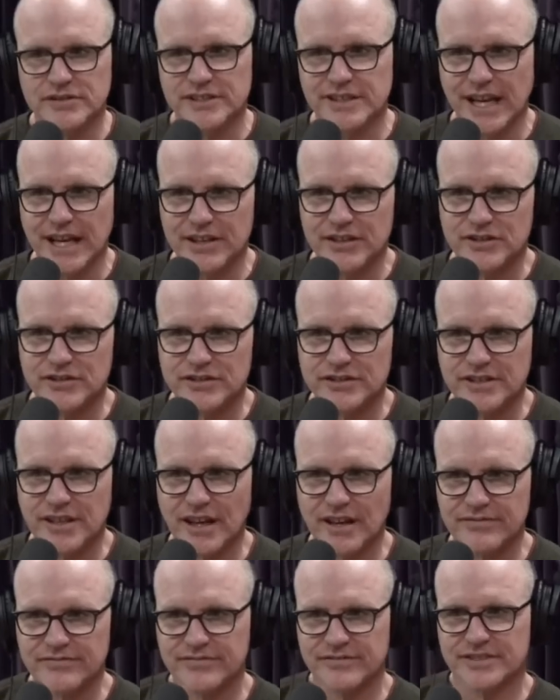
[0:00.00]
nature
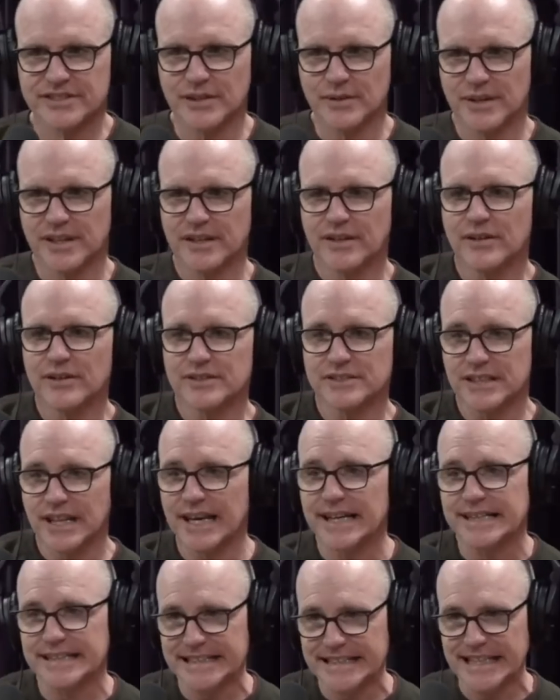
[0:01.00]
stuff. So he goes
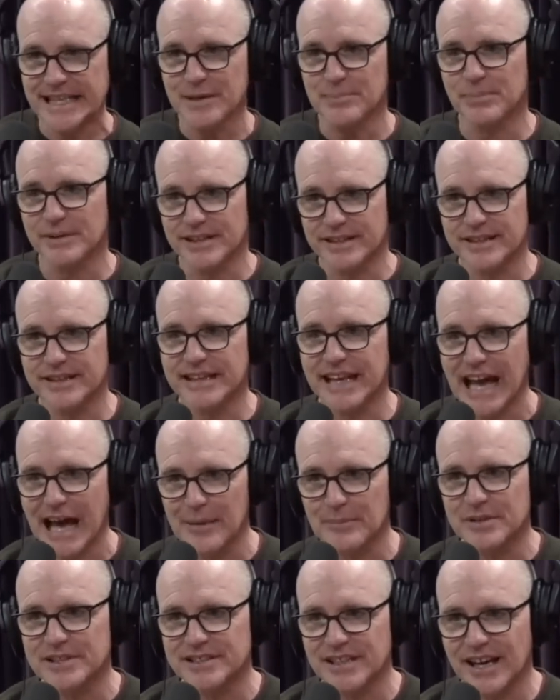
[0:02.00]
like deep into the
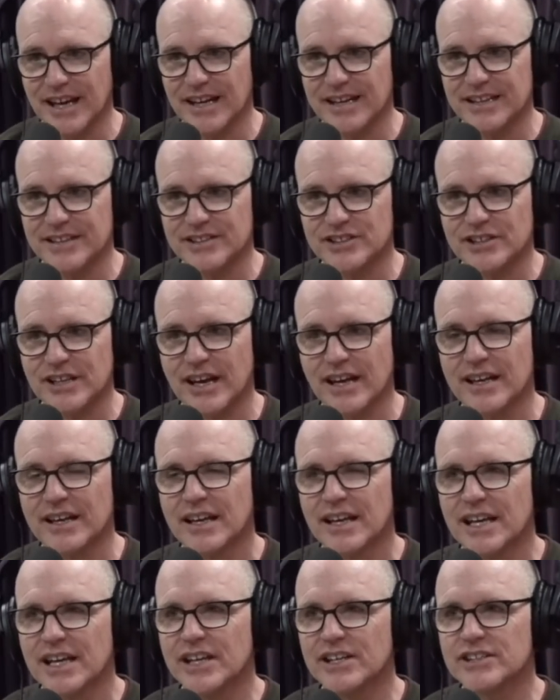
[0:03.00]
Amazon. He shot oh.
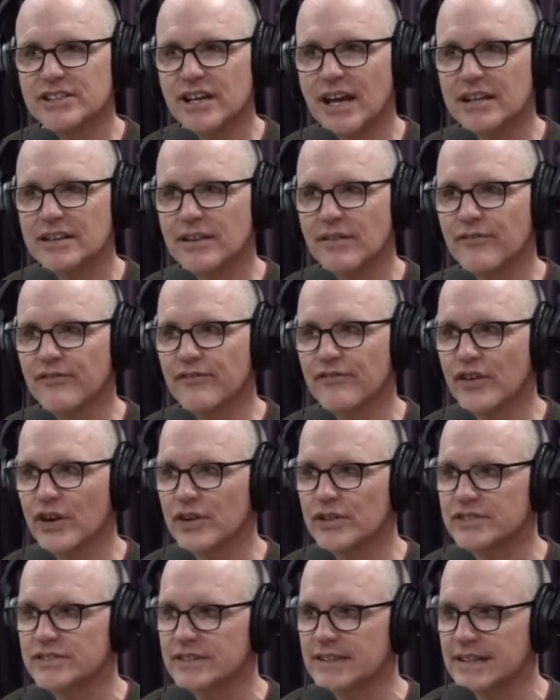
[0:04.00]
he shot the
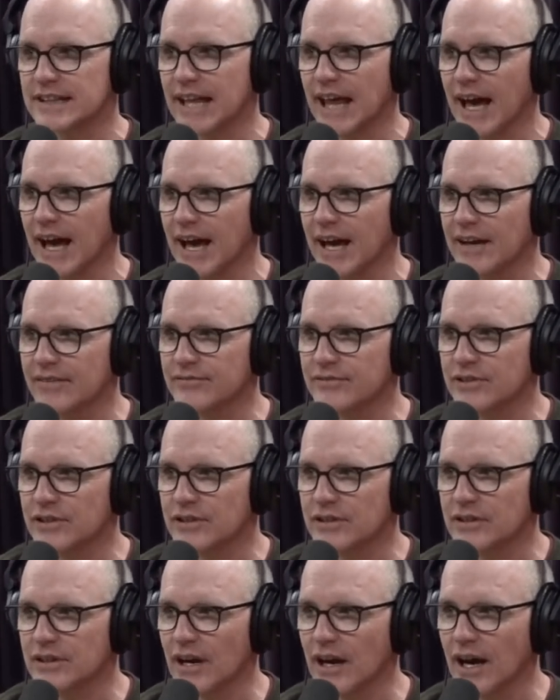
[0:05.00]
first live
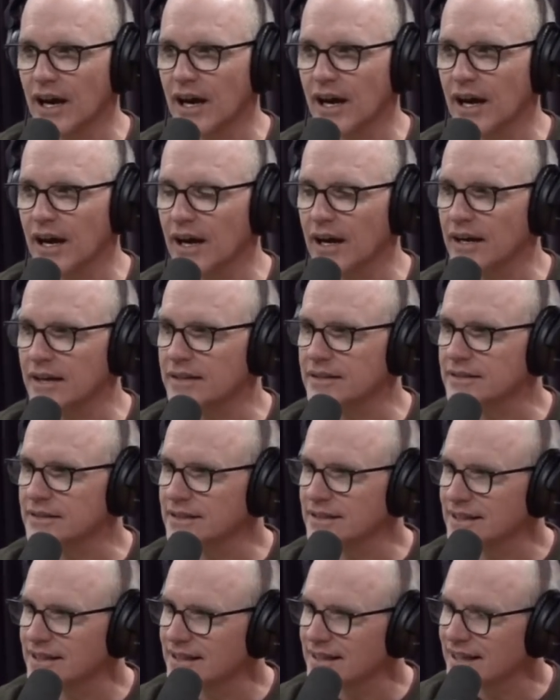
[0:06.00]
uh,
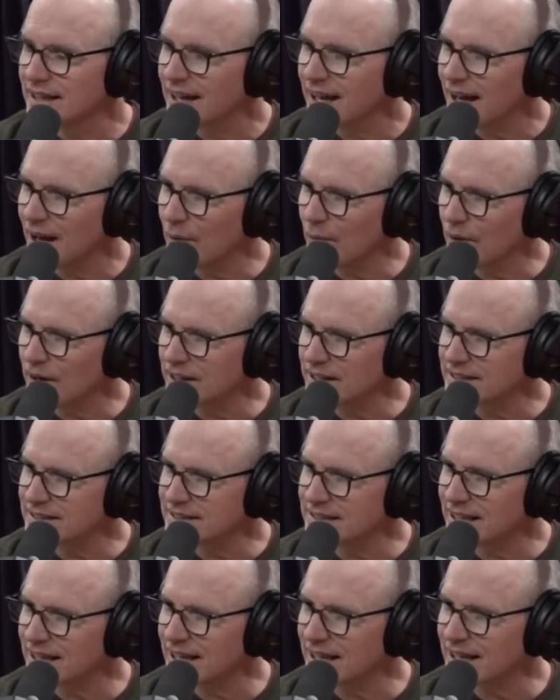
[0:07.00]
I wanna
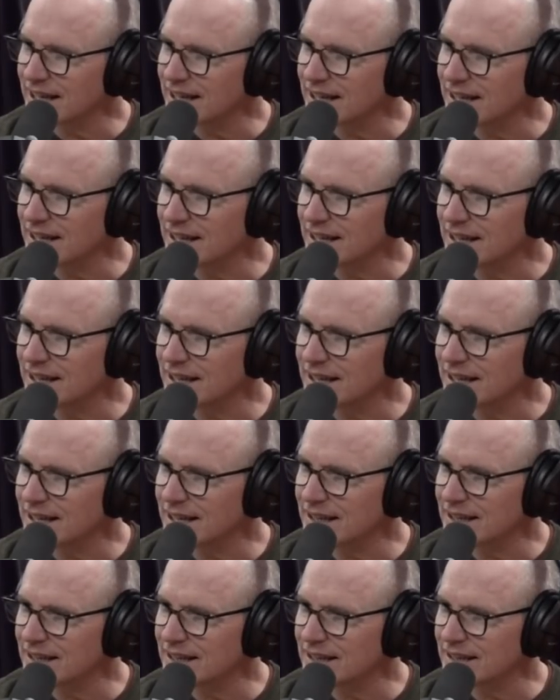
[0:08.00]
say
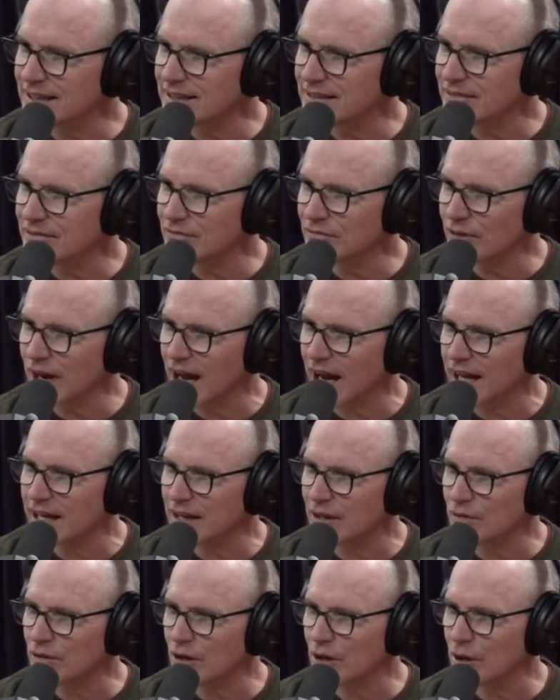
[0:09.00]

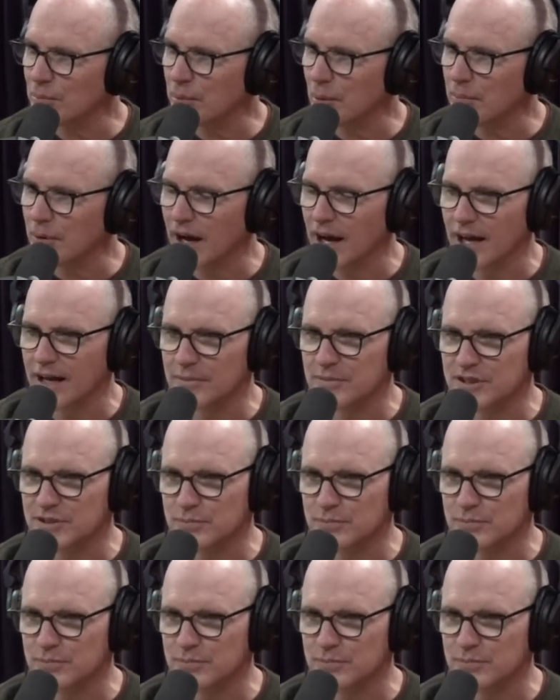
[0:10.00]
rhino or hippopotamus